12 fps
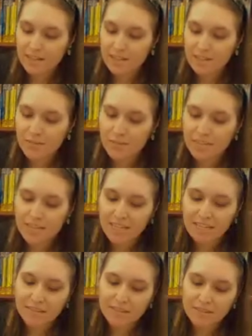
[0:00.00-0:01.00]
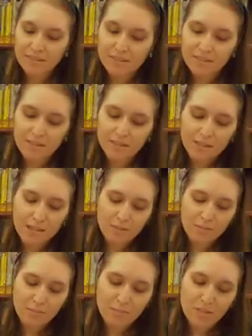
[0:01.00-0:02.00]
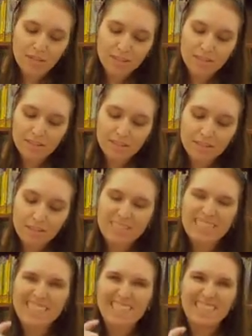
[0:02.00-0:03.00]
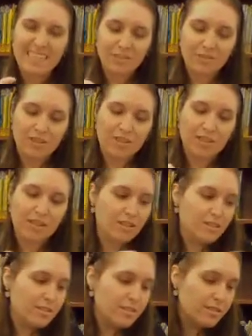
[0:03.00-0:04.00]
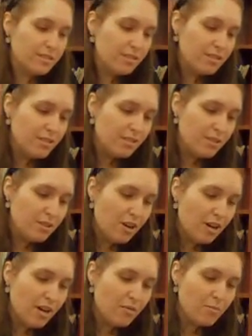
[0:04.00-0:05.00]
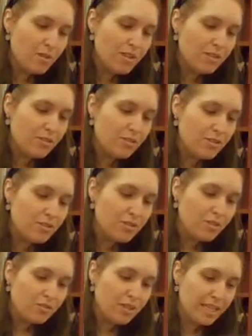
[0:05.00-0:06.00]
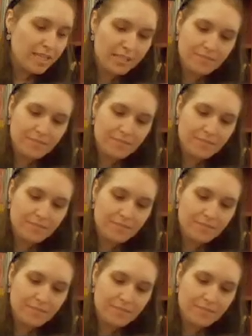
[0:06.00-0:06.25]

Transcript: to make it a bit lighter in color with your snowflake.